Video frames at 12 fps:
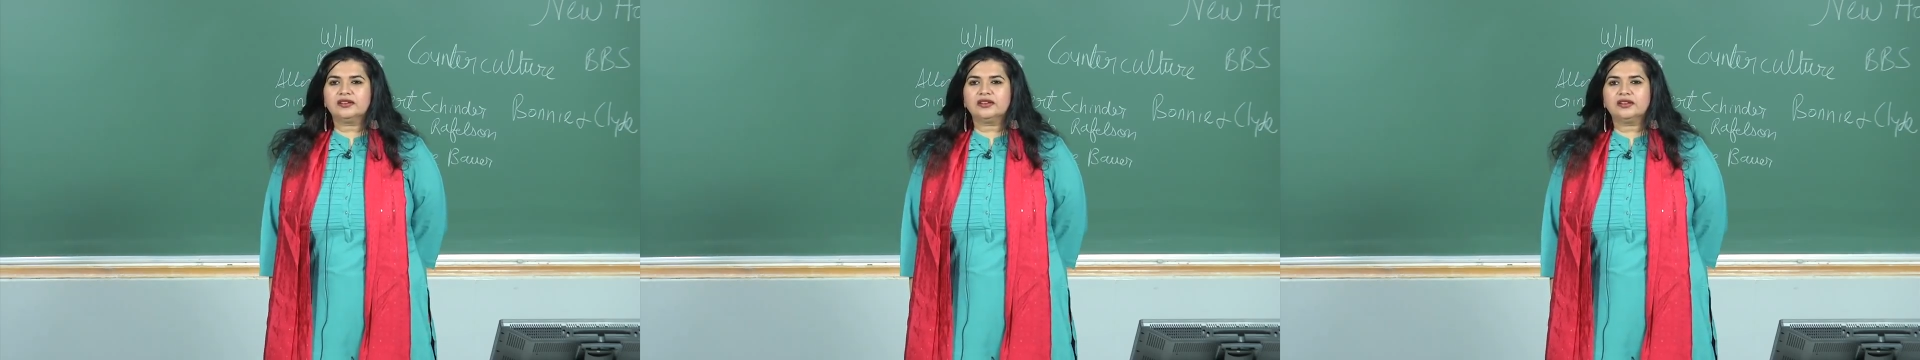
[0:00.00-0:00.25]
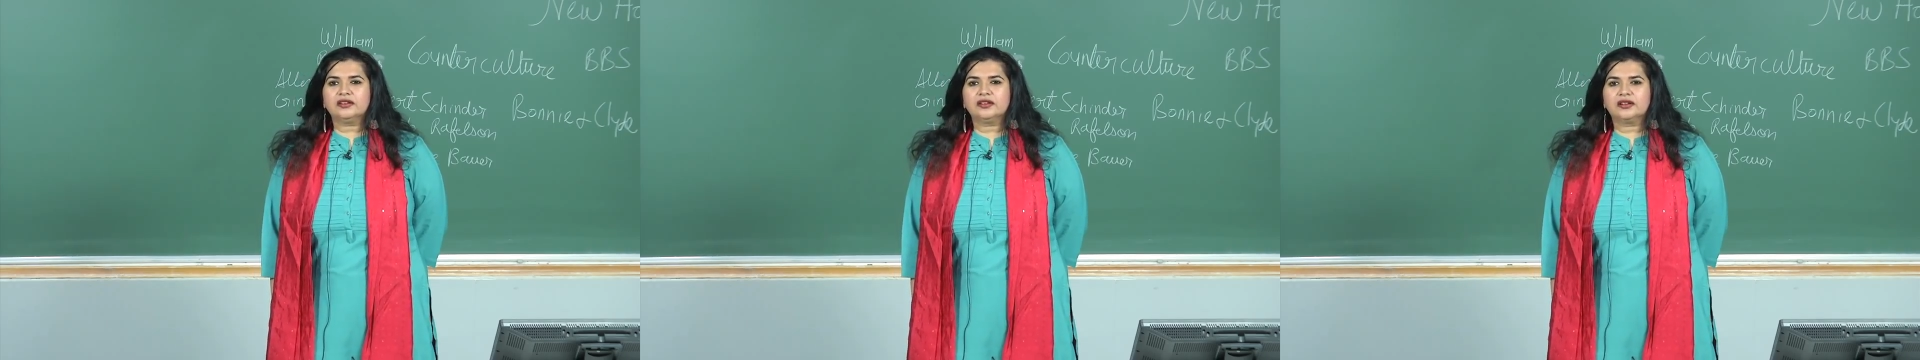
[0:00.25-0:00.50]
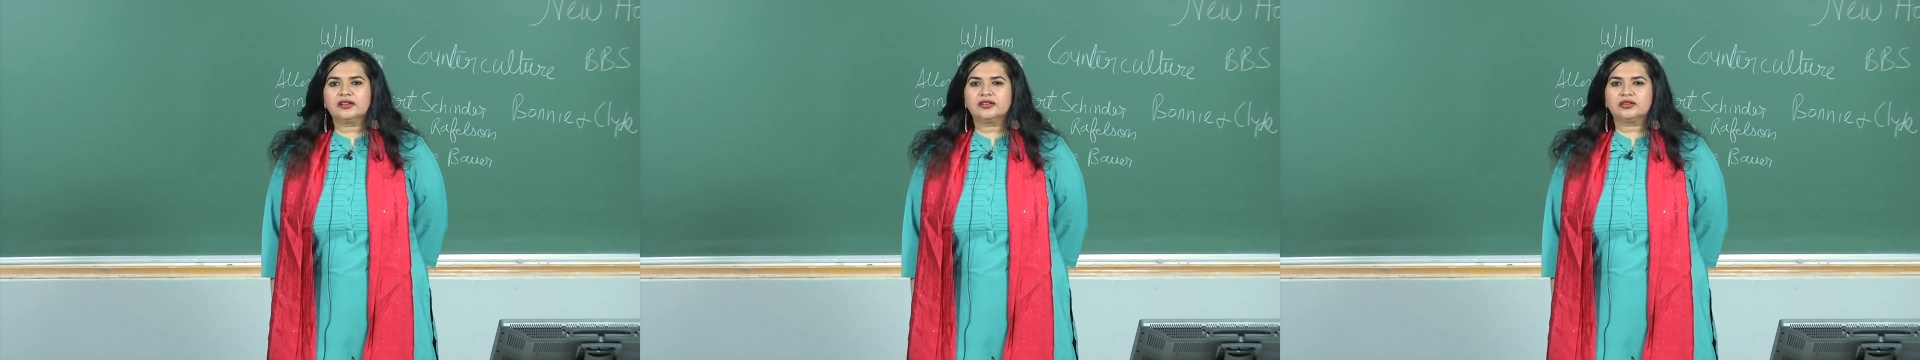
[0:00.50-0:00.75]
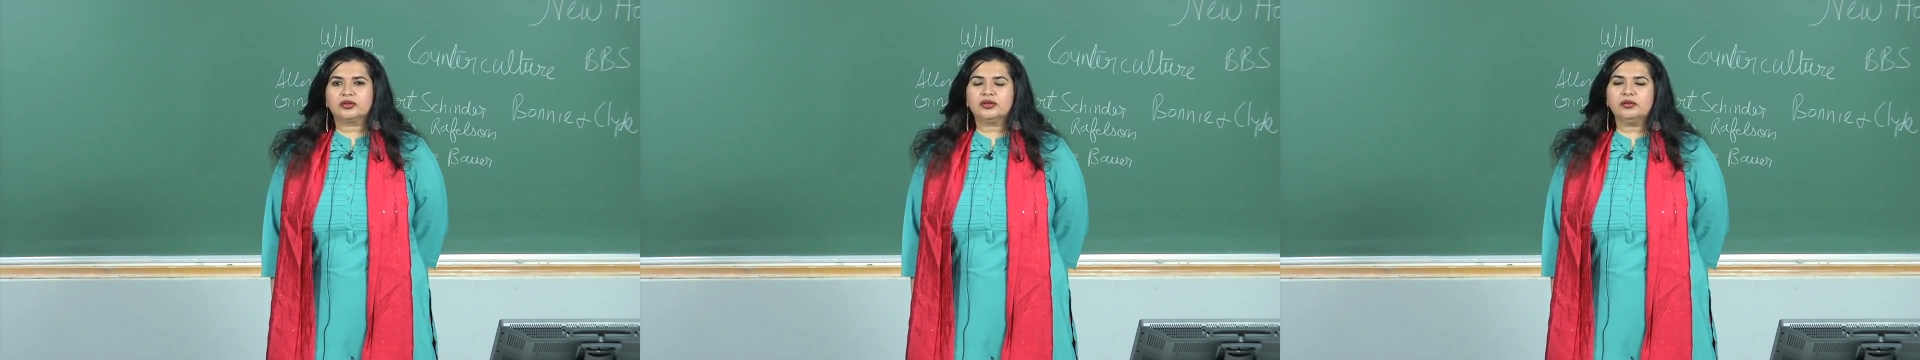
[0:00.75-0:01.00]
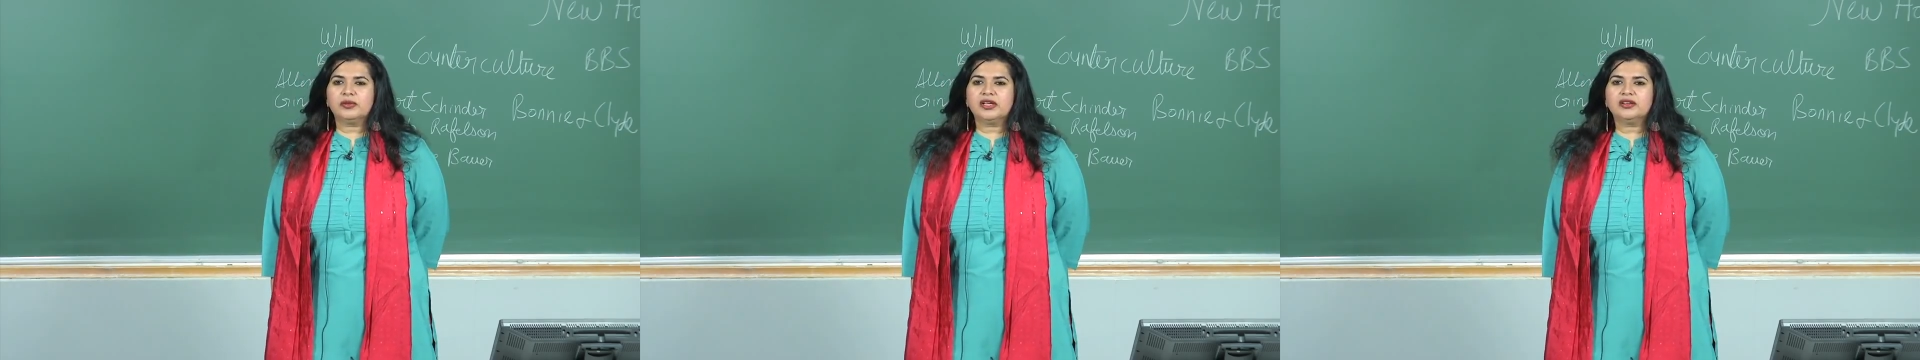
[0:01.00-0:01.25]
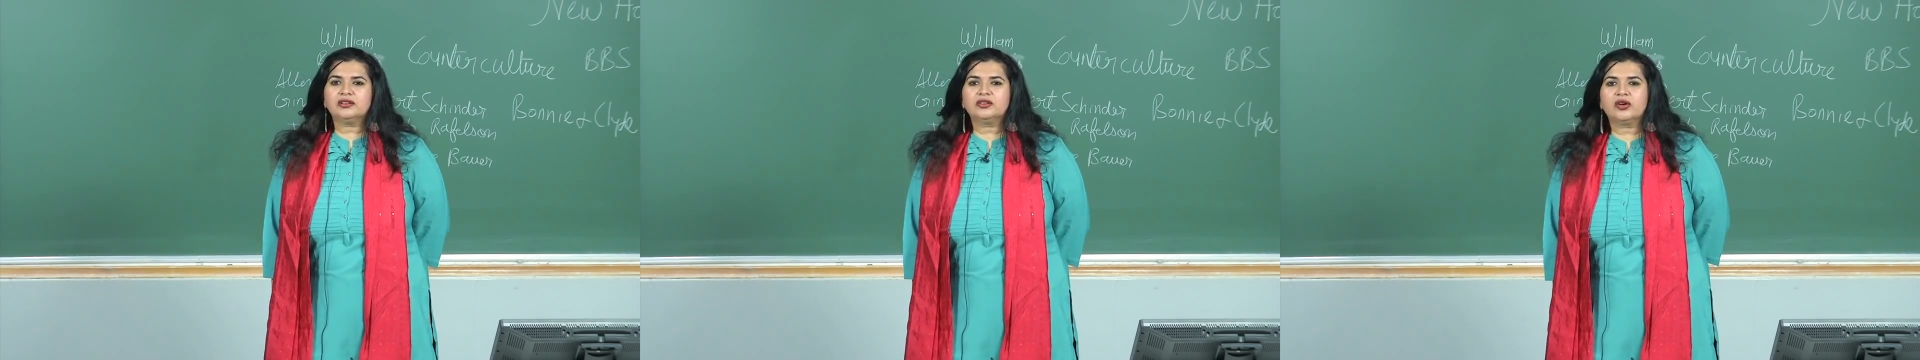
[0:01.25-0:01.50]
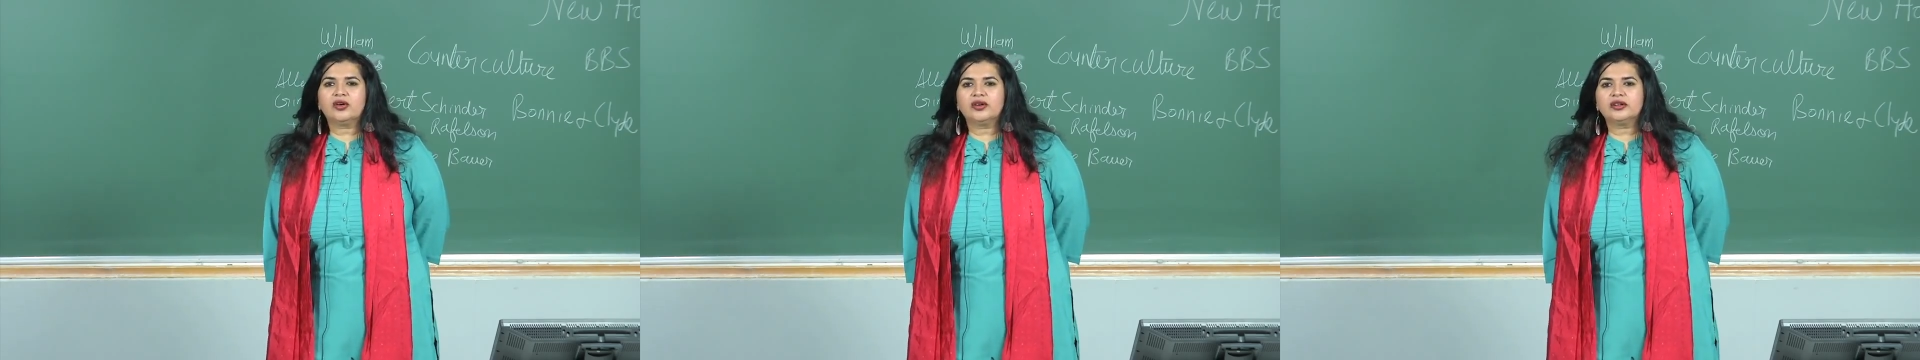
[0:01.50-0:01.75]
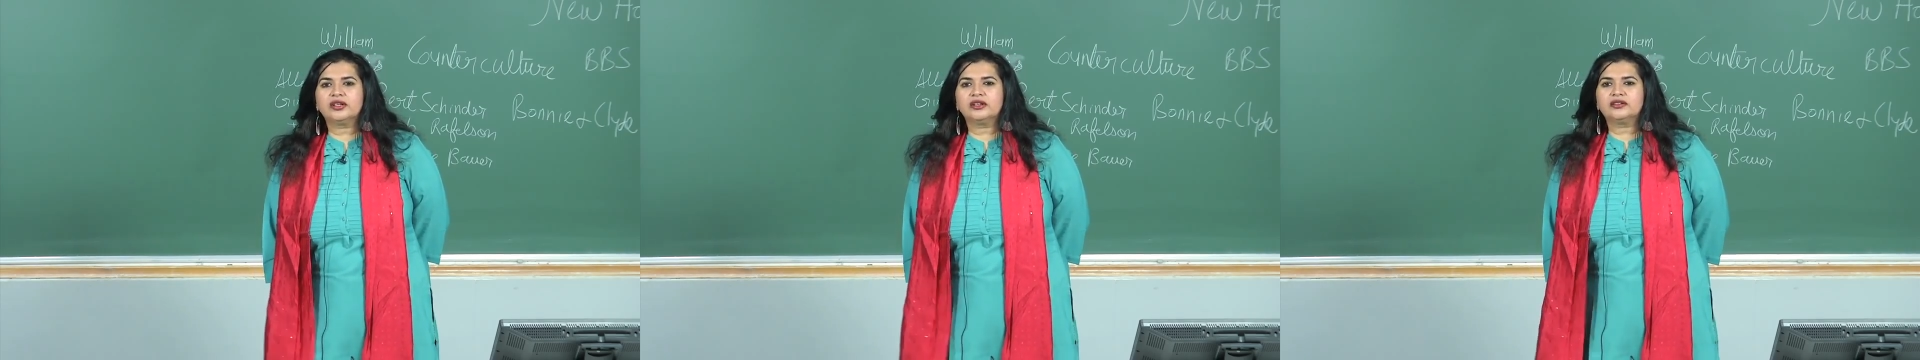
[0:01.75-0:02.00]
is a story based
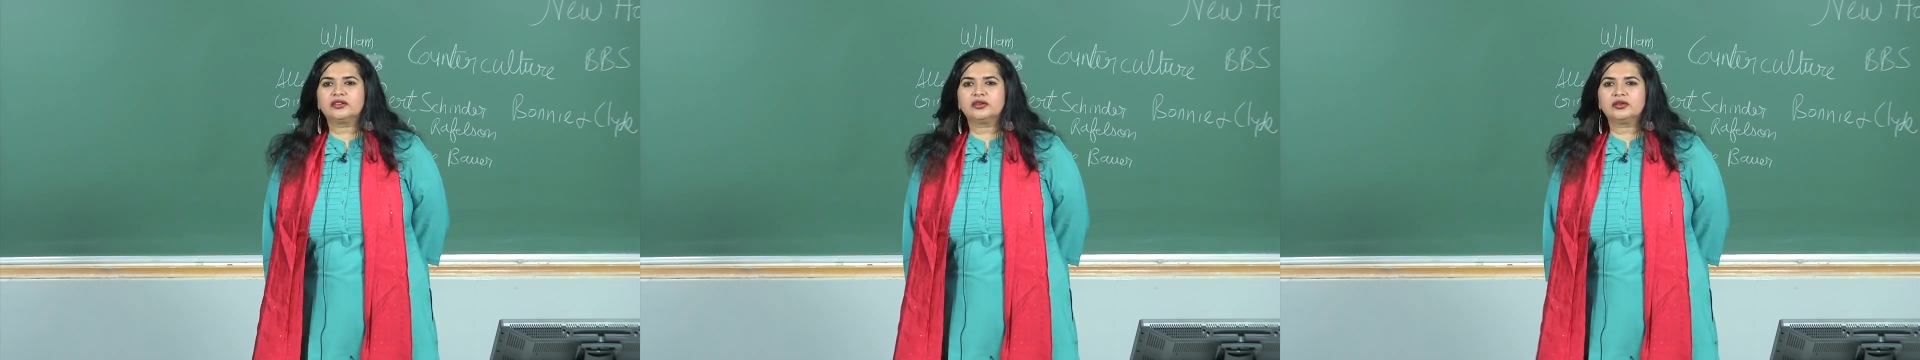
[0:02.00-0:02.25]
on the